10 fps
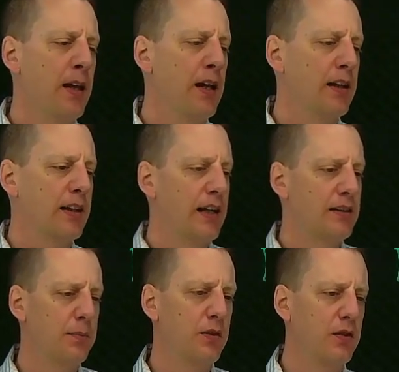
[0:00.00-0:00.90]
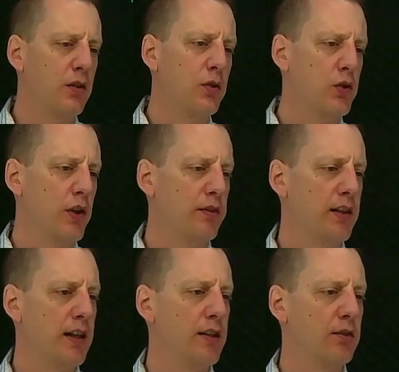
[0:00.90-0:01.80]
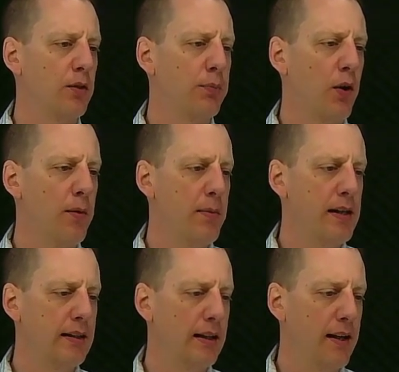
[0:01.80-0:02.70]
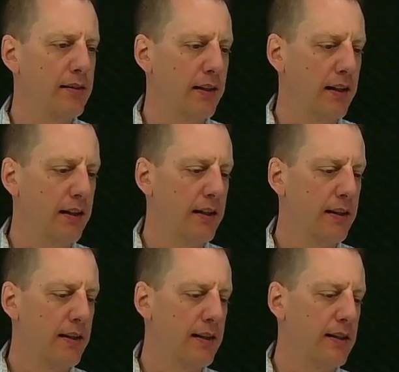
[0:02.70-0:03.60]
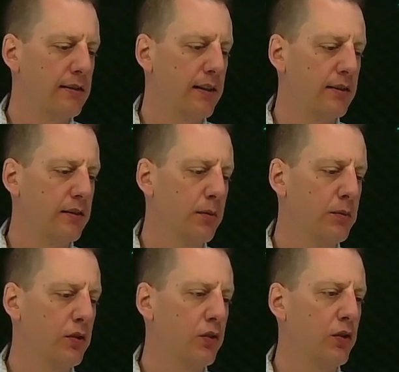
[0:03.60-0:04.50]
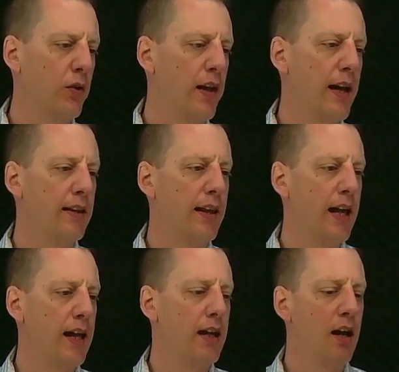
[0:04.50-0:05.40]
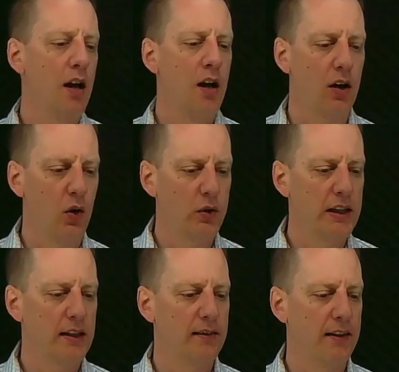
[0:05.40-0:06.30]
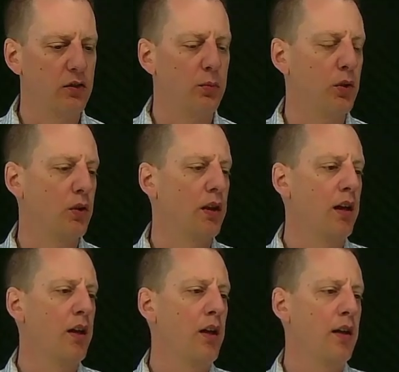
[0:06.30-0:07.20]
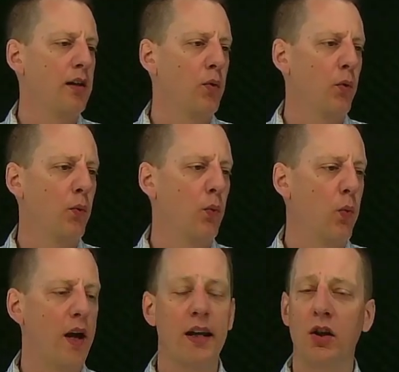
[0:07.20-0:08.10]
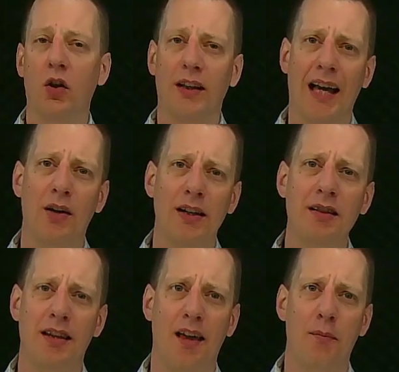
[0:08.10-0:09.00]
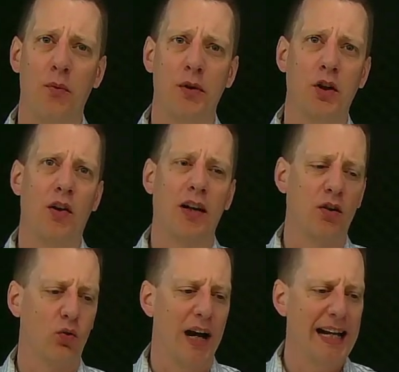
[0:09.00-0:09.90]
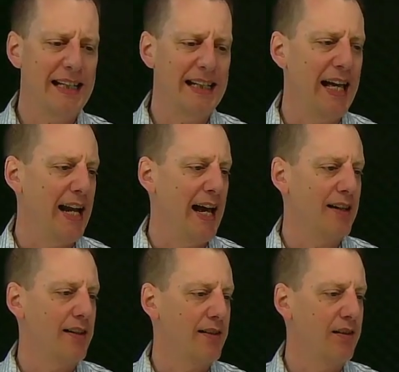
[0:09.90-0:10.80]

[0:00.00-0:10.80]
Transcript: The concept of zero trust is compartmentalizing these systems so that they are only accessible when you're allowed into them, when you're granted that access.